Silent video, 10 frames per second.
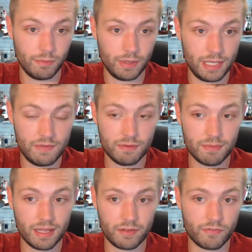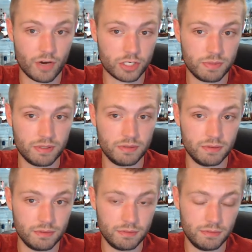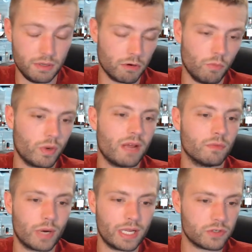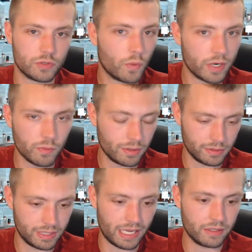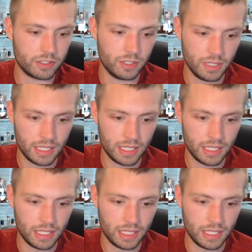even my like freshman or whatever, when I turned 21 in college,